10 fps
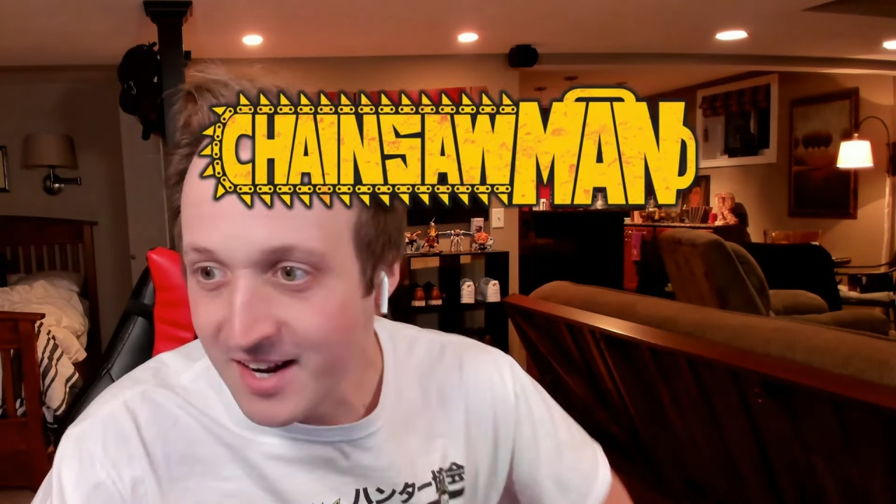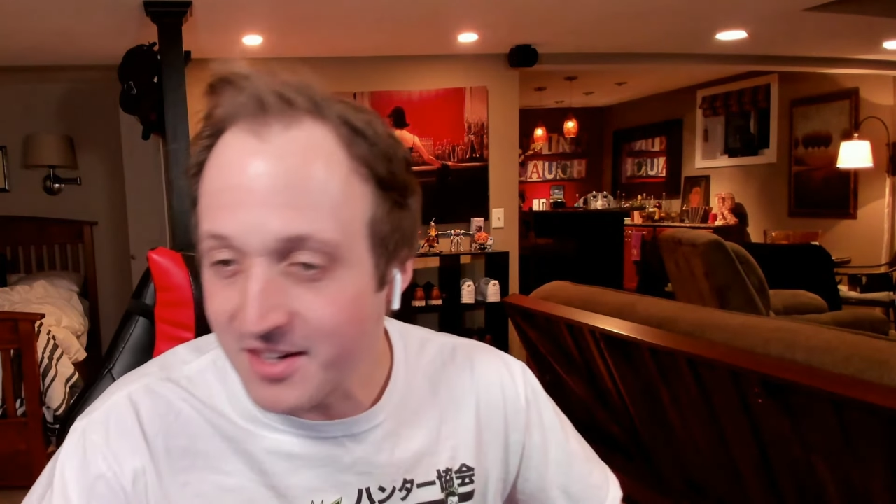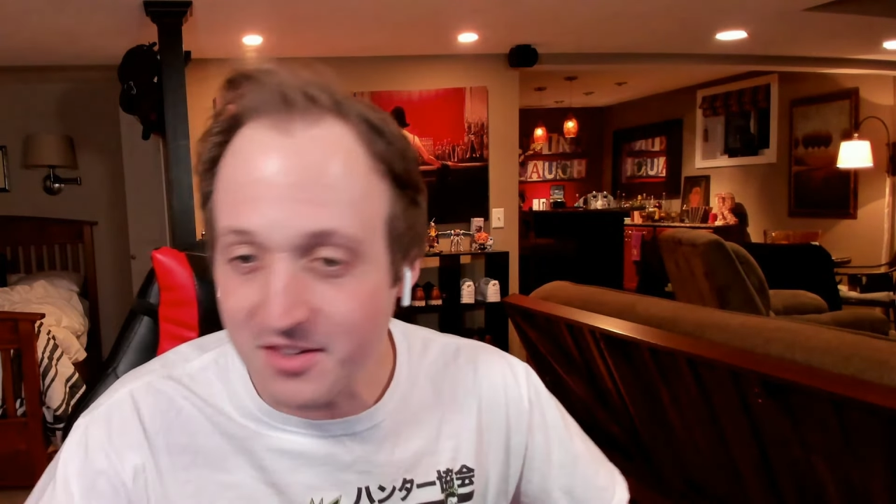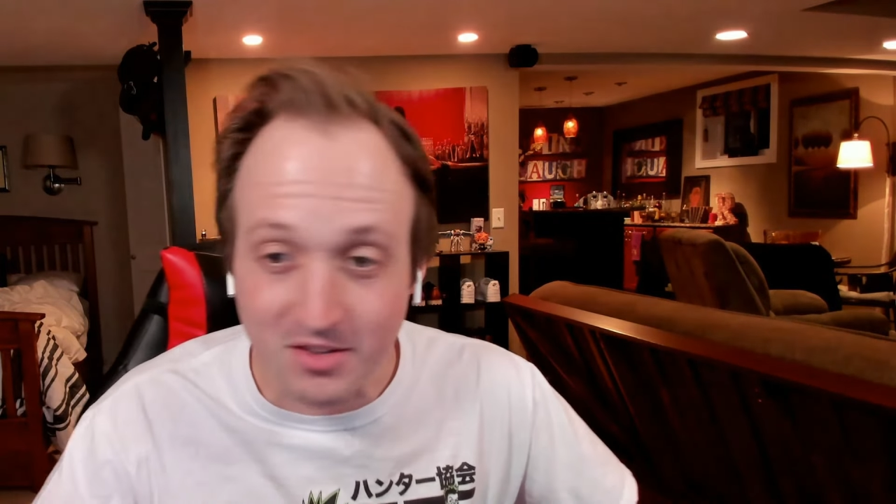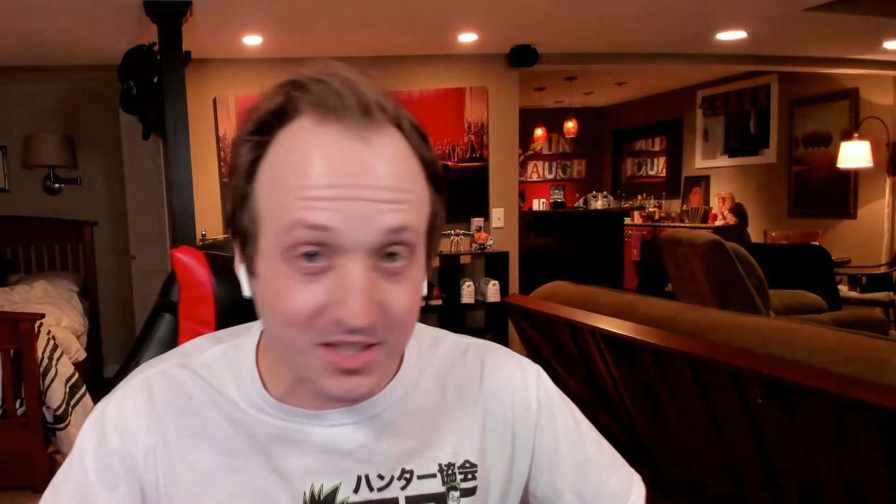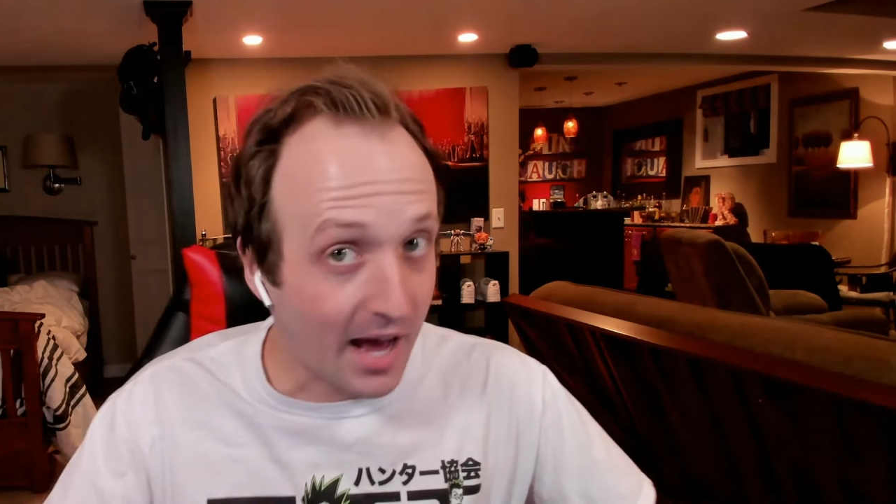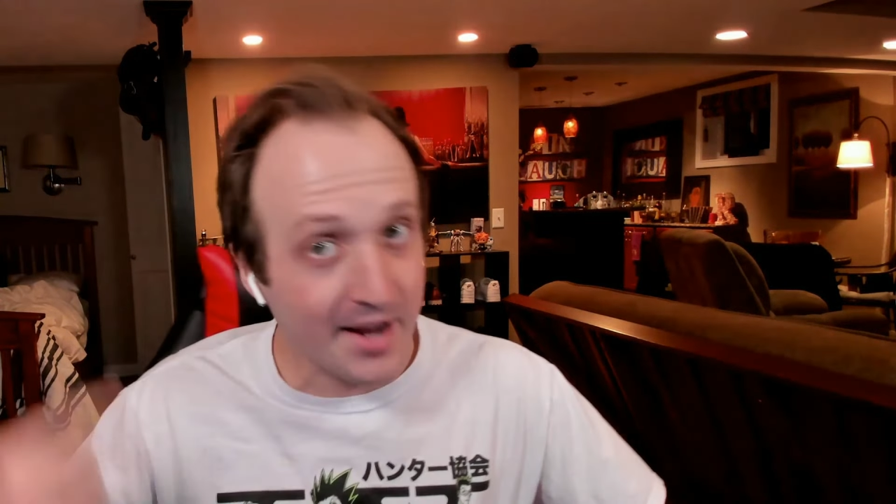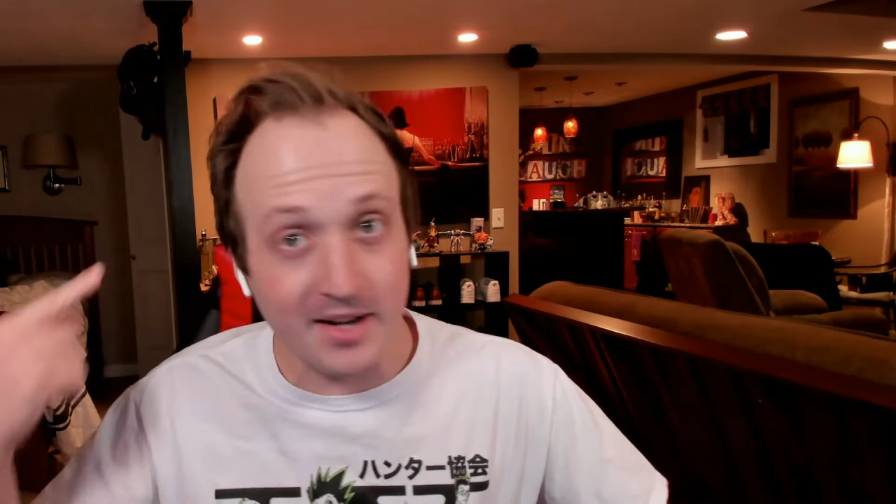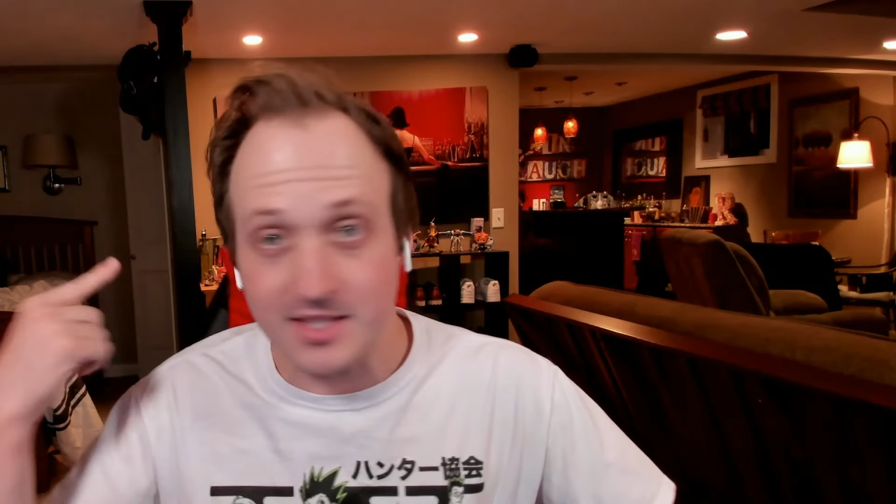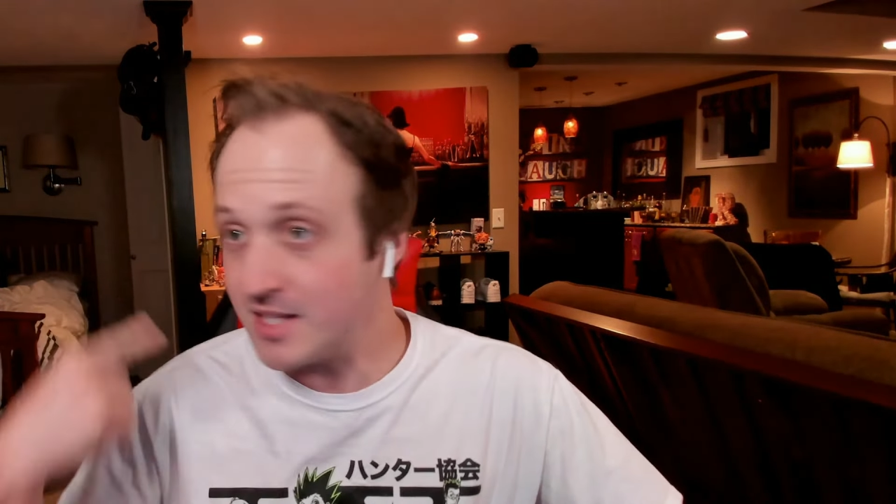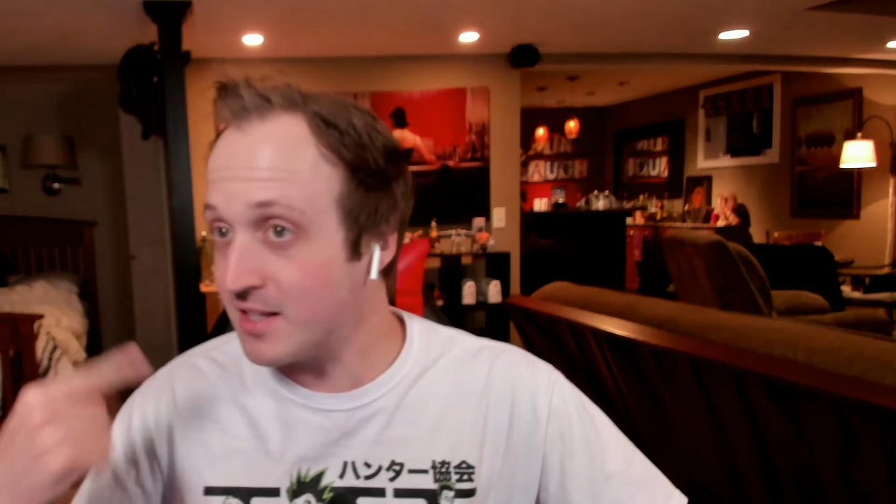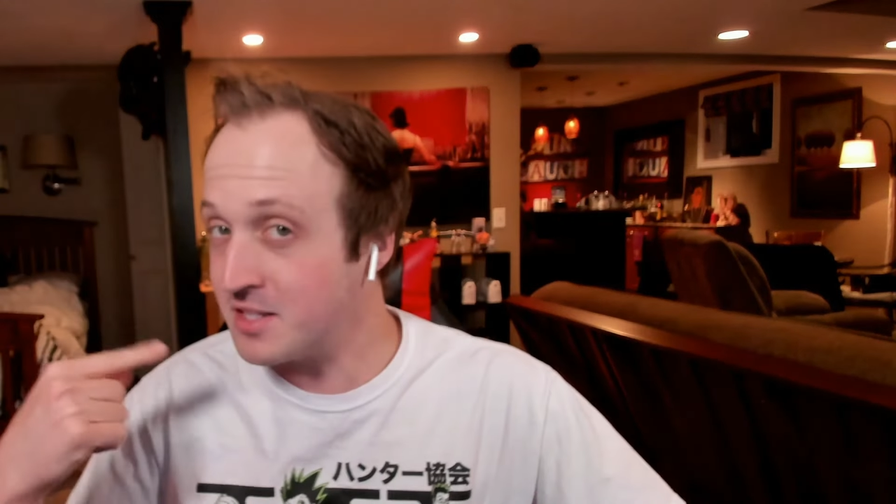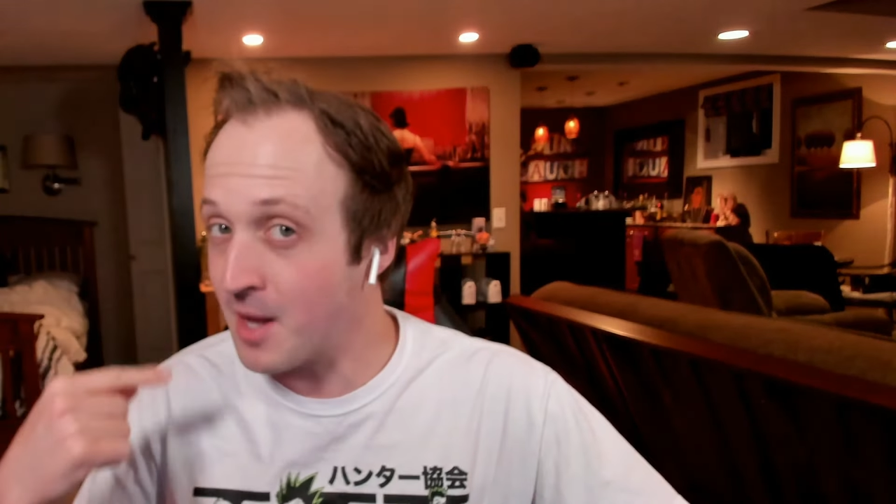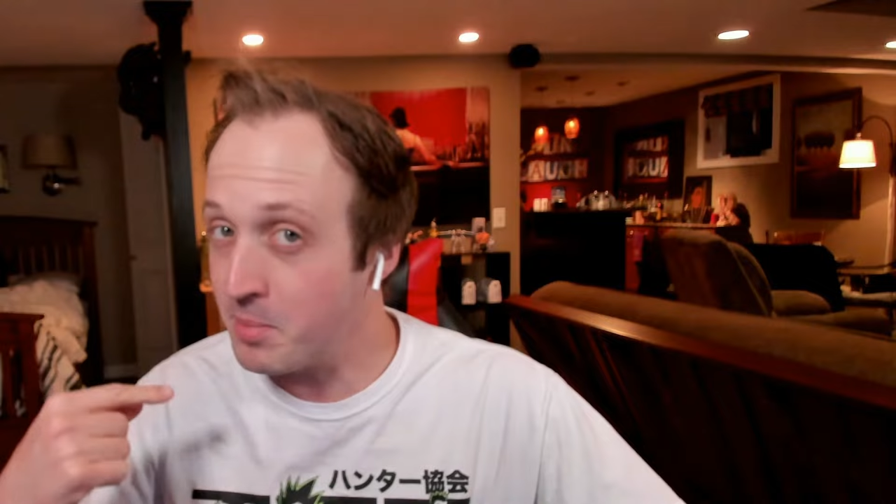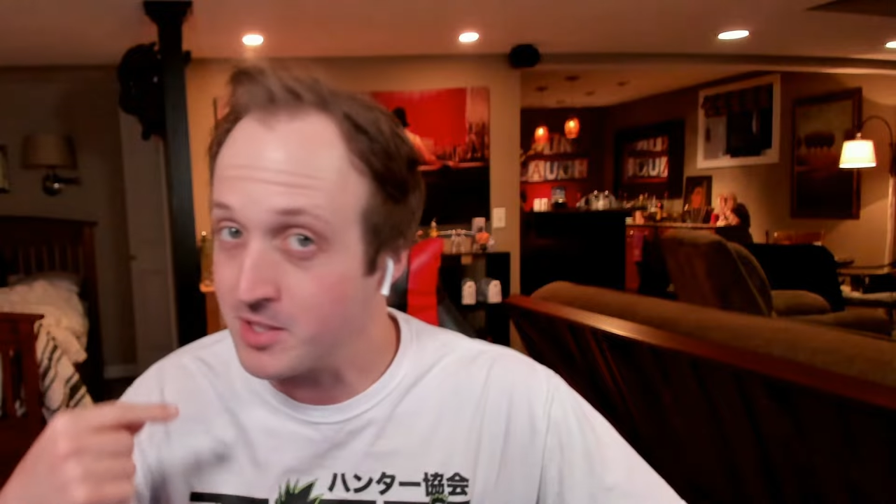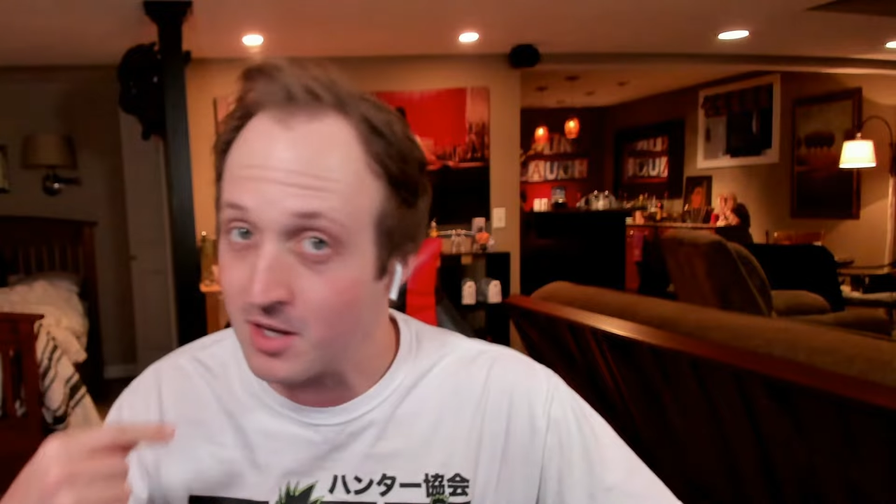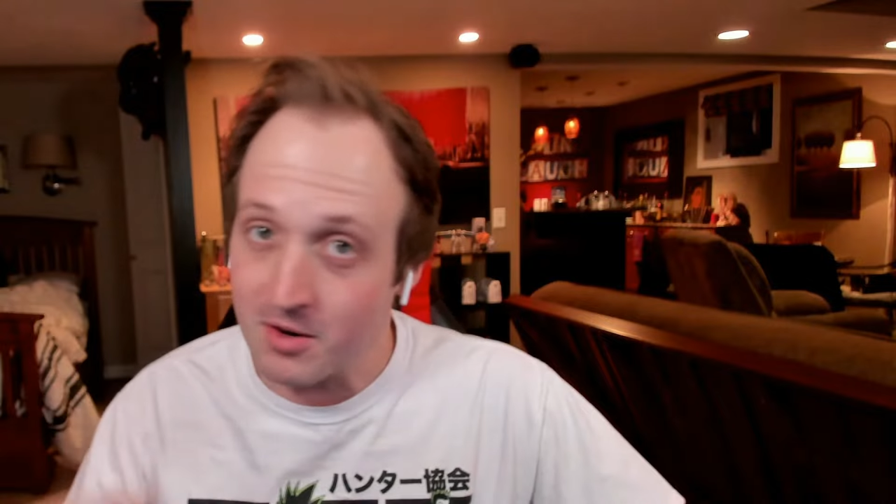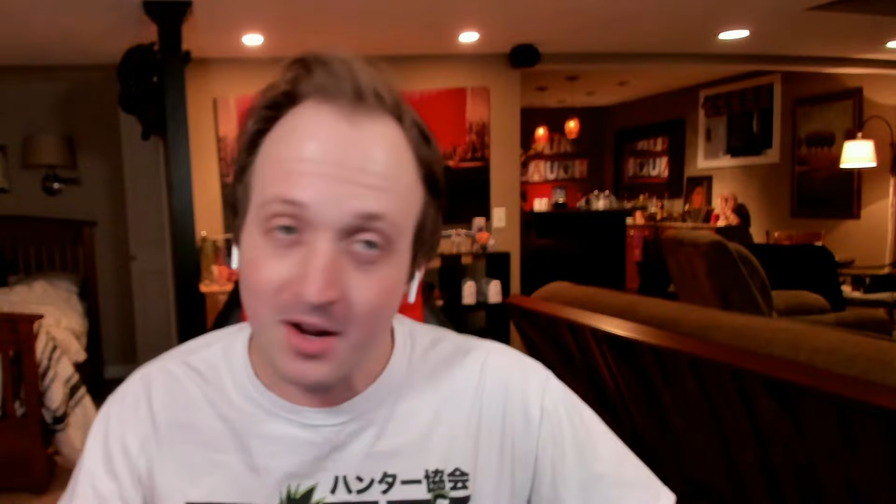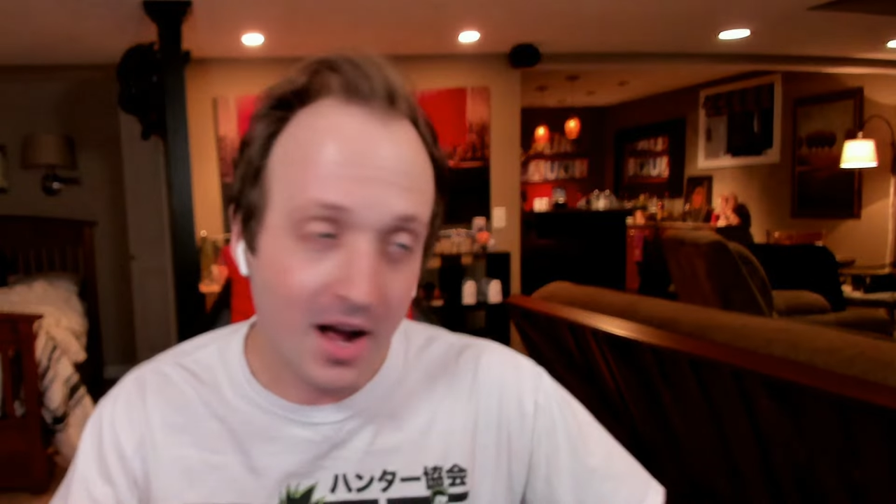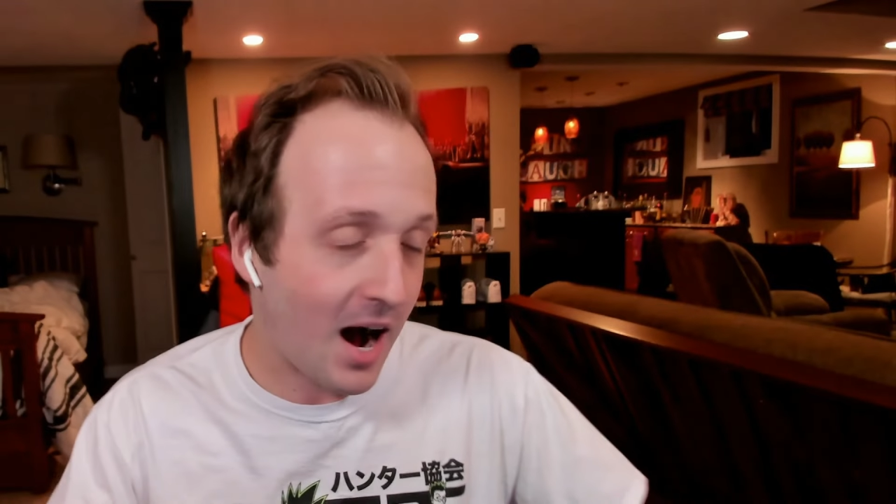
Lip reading: You excited to see this episode?